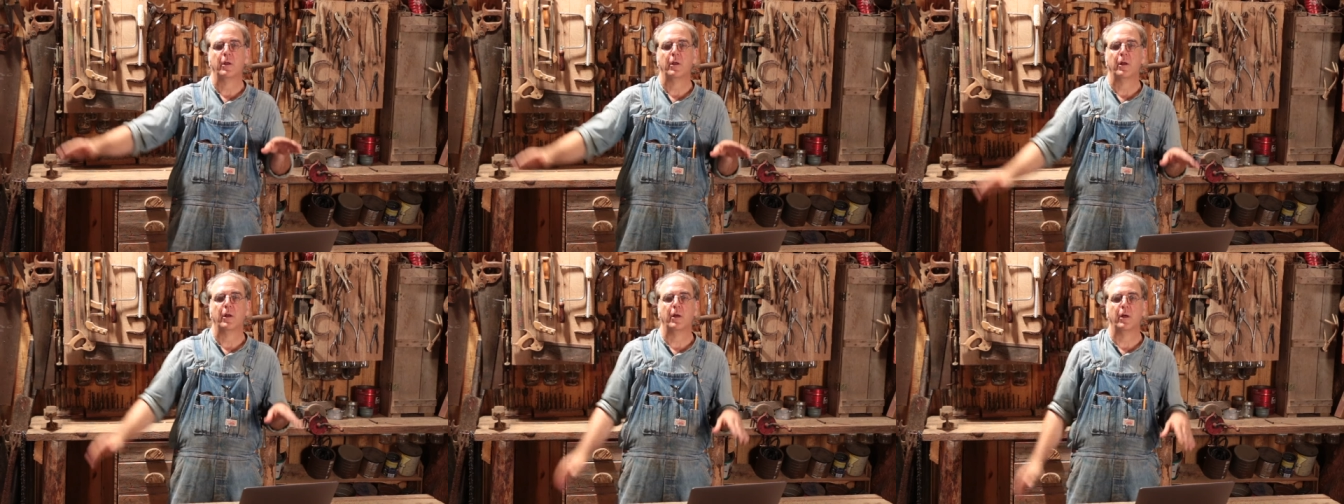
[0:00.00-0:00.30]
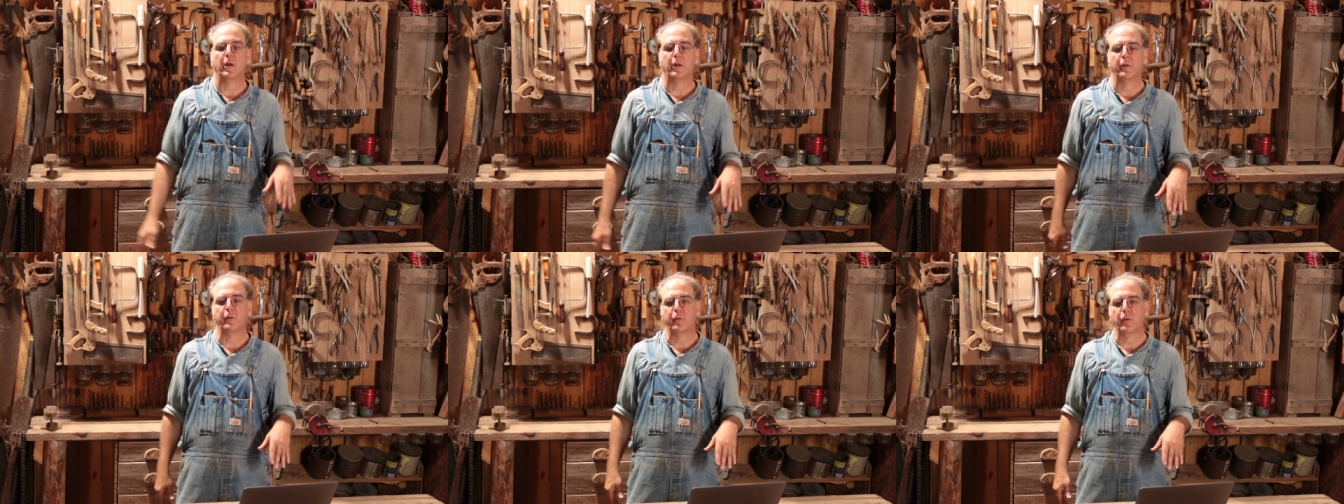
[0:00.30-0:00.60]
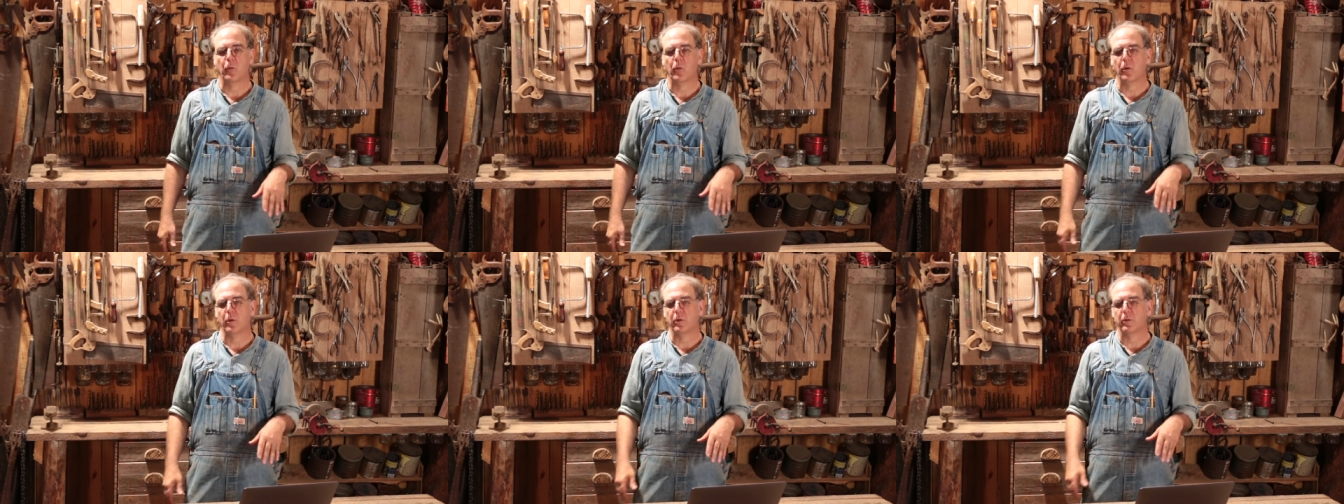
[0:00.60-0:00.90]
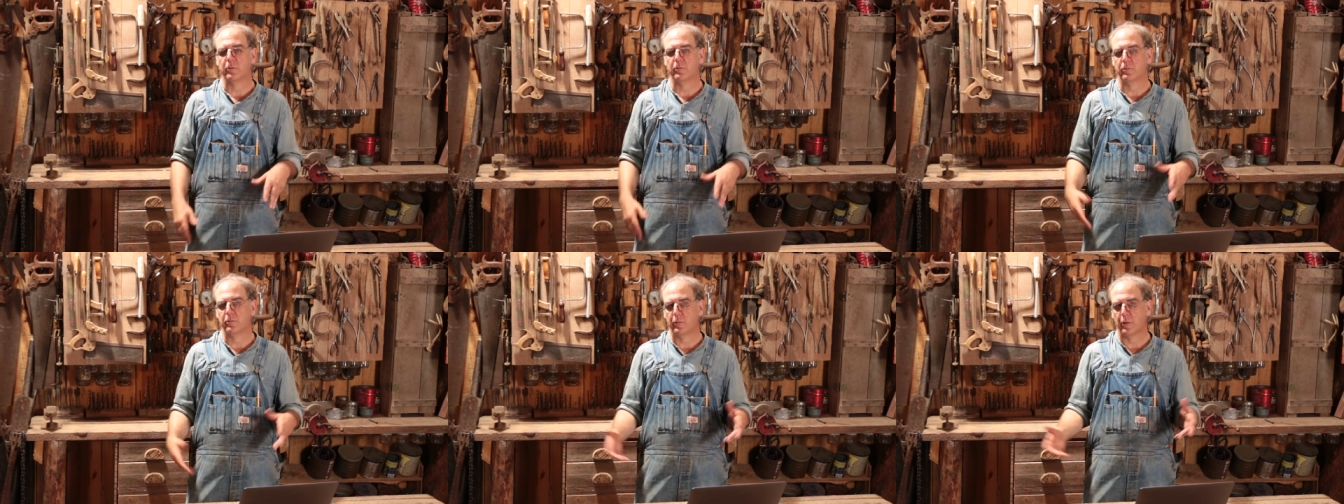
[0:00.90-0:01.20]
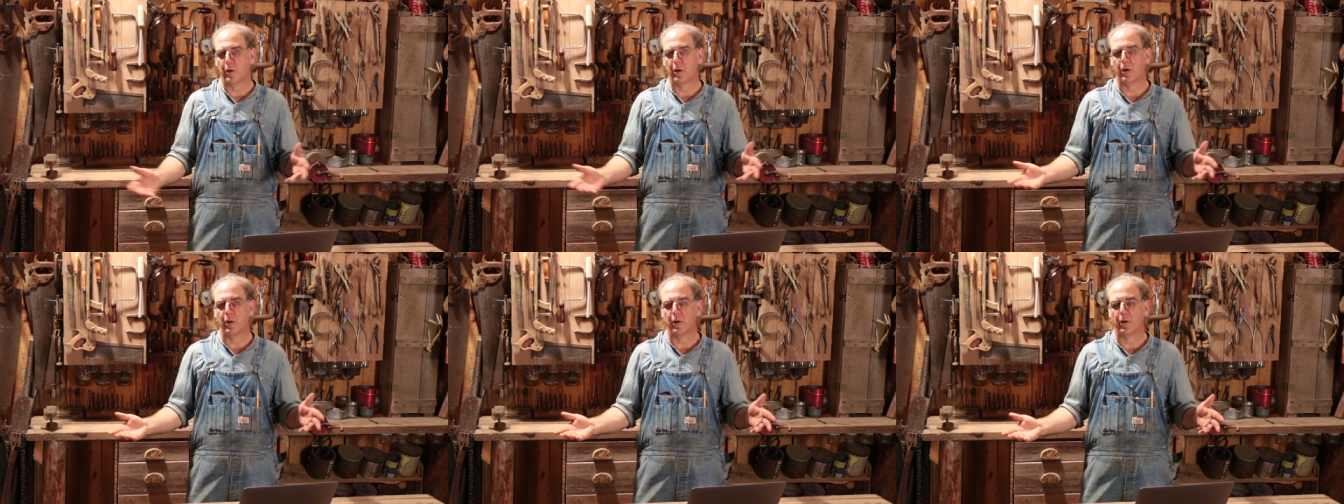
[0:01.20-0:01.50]
uh, toward
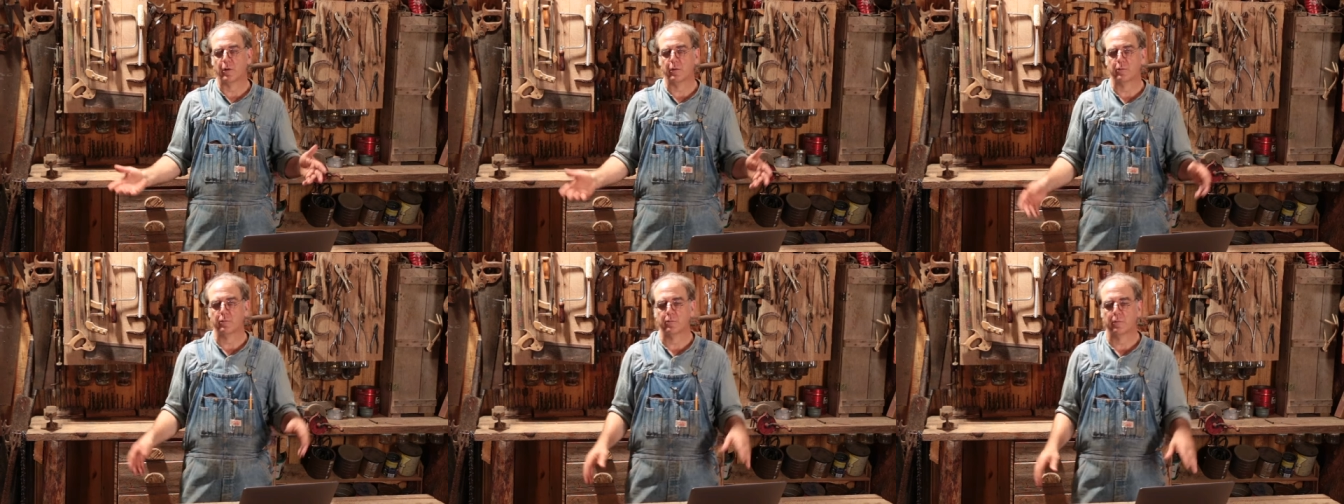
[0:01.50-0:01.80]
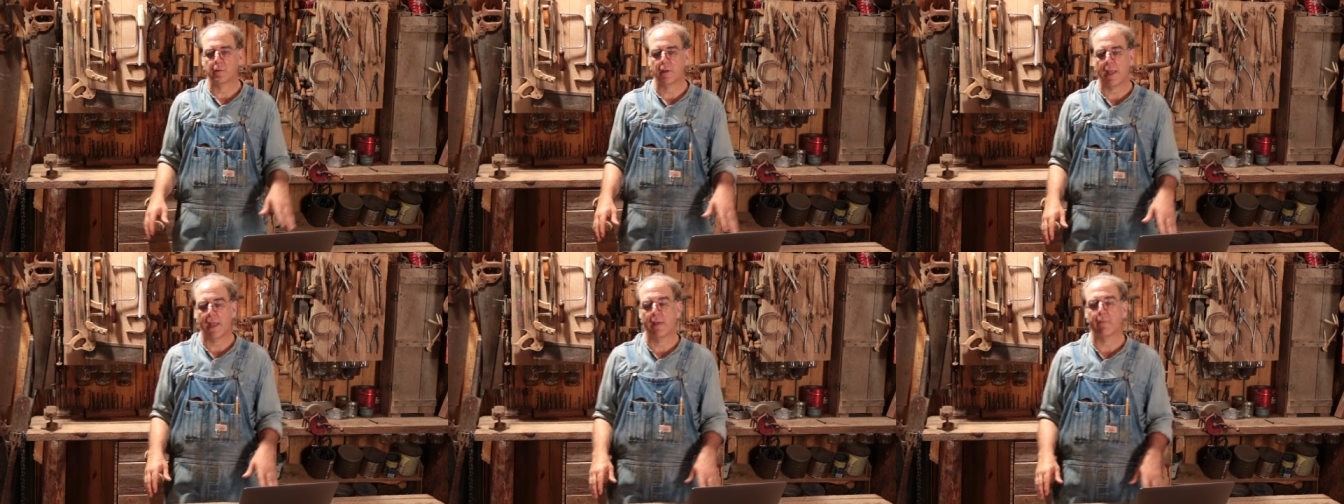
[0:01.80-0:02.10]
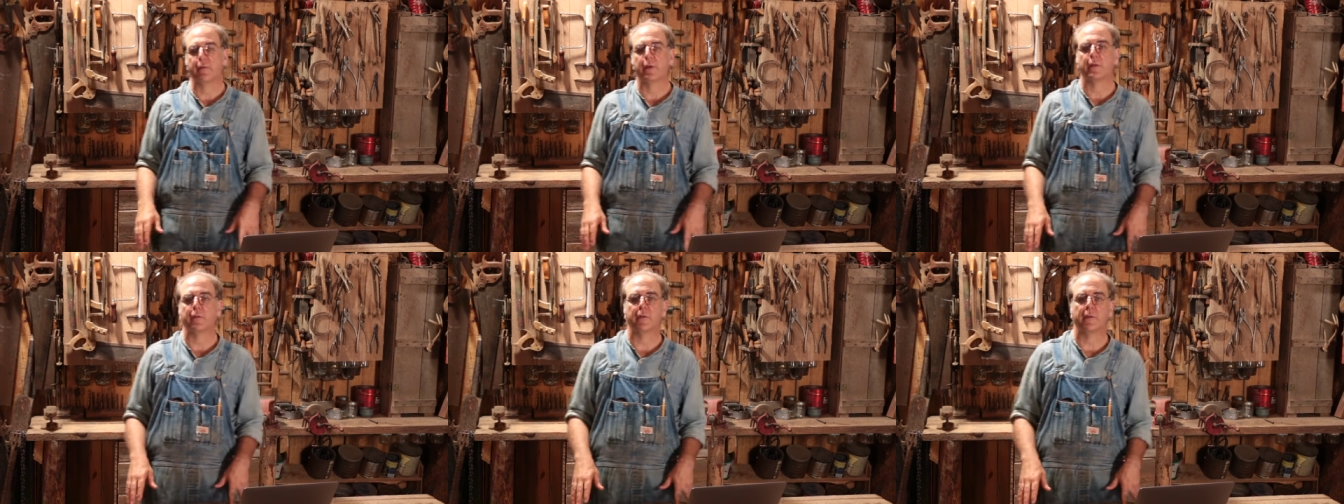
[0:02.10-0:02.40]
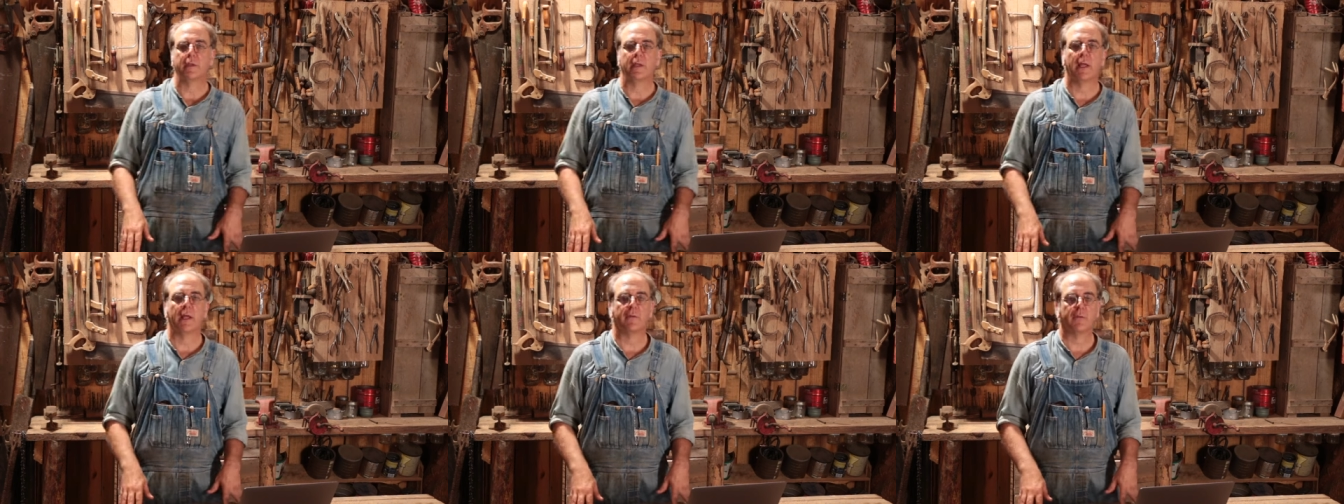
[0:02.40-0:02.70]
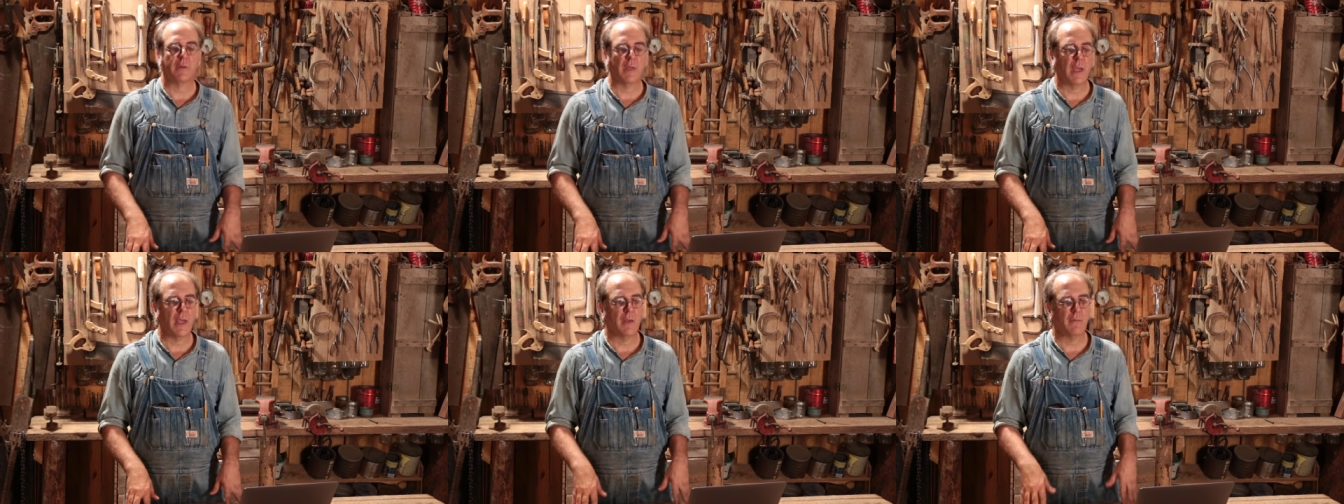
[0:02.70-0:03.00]
her having the next
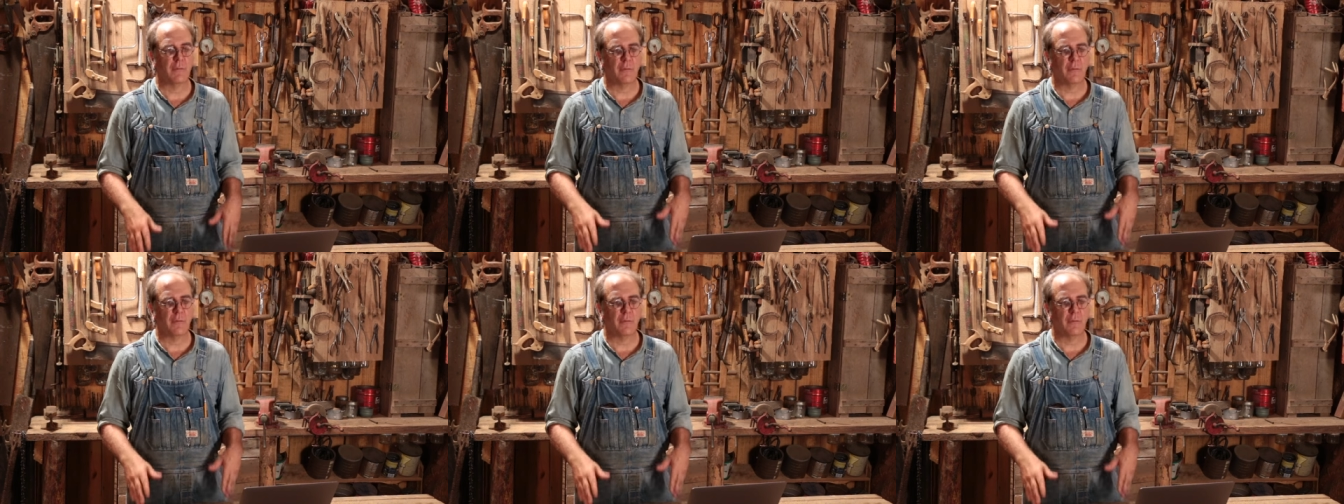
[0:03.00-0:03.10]
calf.